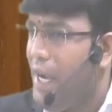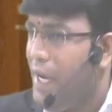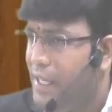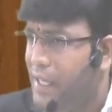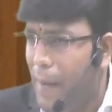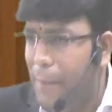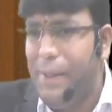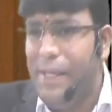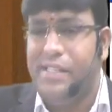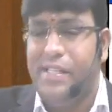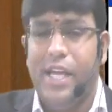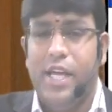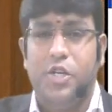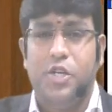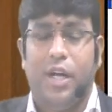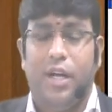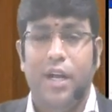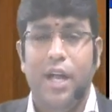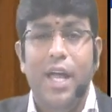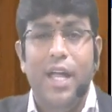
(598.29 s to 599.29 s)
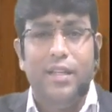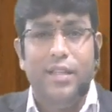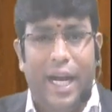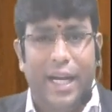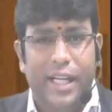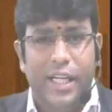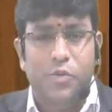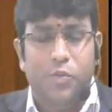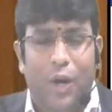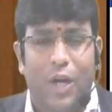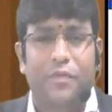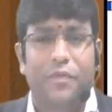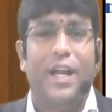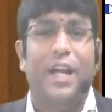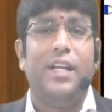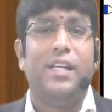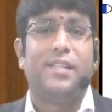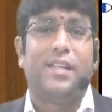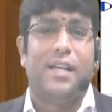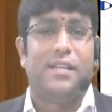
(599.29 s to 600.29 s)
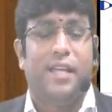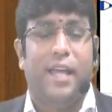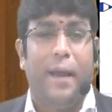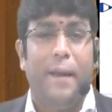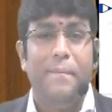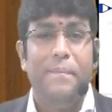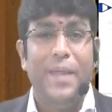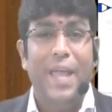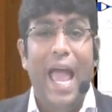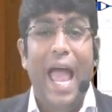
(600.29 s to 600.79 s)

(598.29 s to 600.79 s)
Depreciation. That is what we are discussing.